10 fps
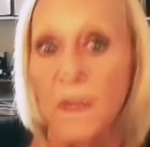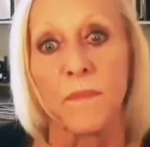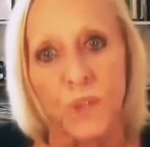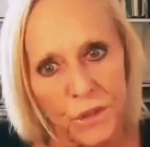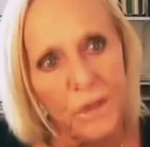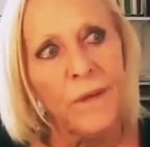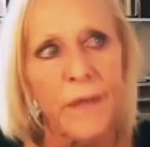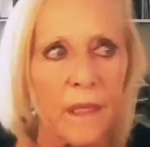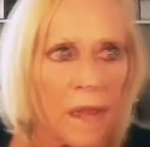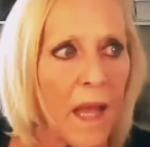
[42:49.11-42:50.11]
I'm sure
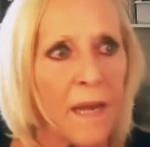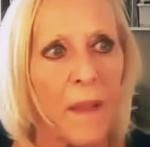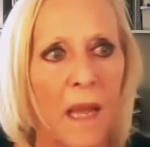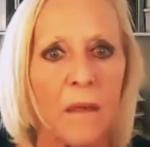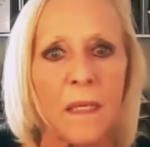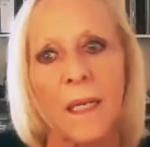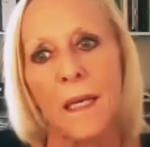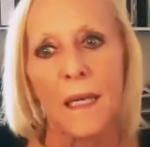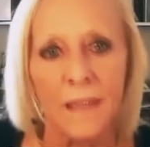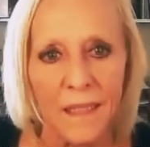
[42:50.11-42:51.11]
learning a lot about
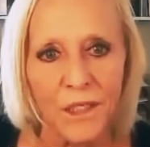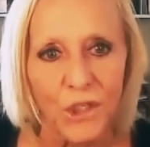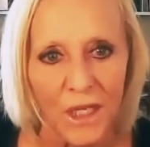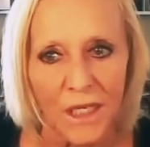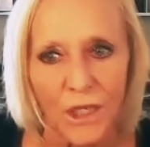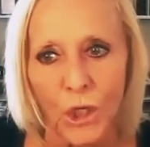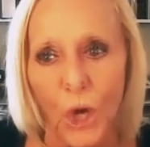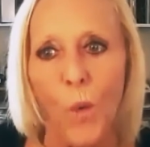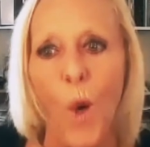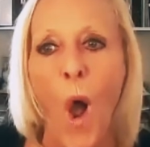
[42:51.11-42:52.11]
addiction. You
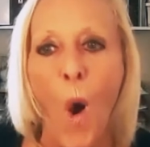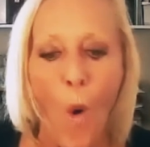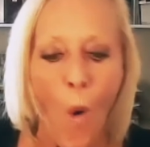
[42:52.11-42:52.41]
know, yeah.